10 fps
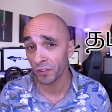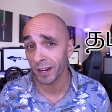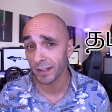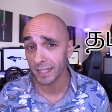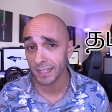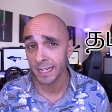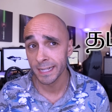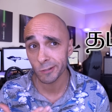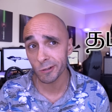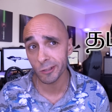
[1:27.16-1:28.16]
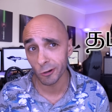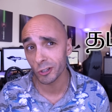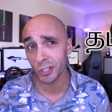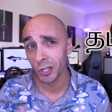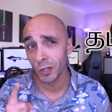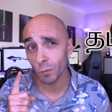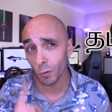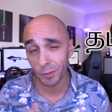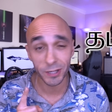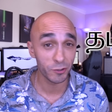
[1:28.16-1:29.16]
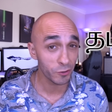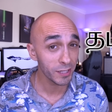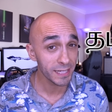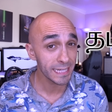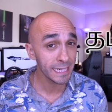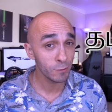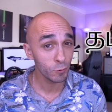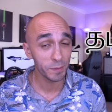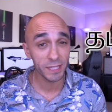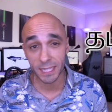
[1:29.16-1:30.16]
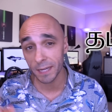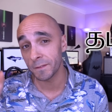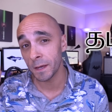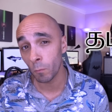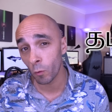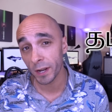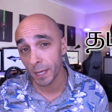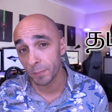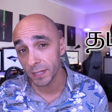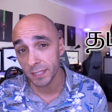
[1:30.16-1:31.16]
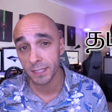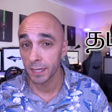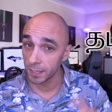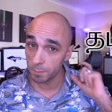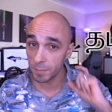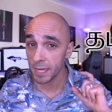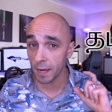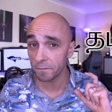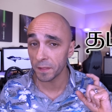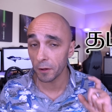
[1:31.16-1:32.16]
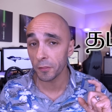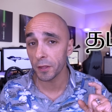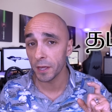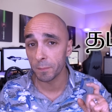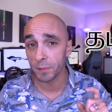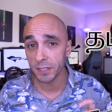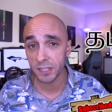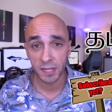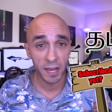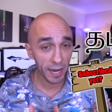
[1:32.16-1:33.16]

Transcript: dialect, so I thought what would be a good idea would be to give him one earpiece, me have the other earpiece,